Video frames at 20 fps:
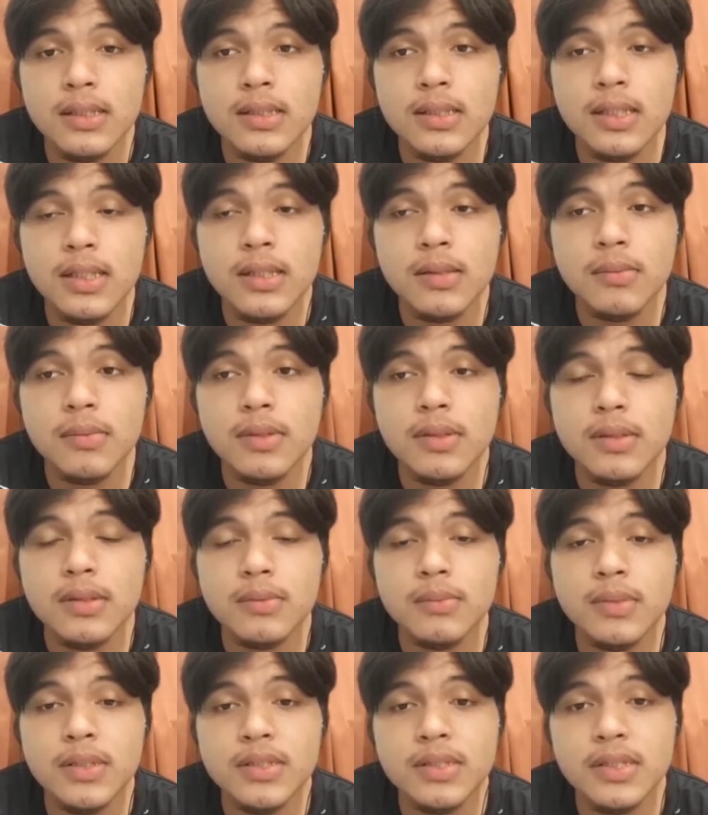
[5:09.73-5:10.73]
thin
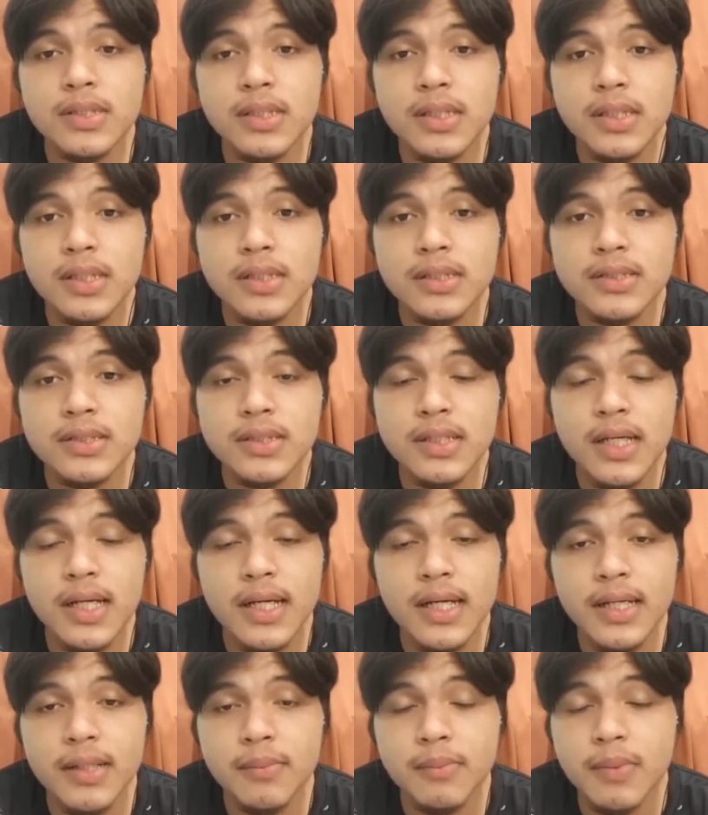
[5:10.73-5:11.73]
materials
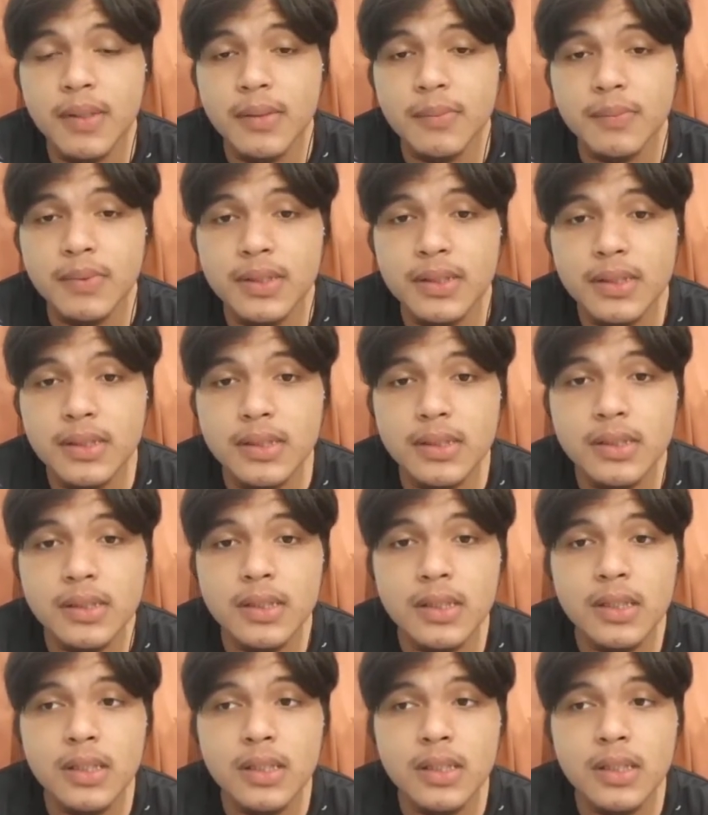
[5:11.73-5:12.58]
like paper,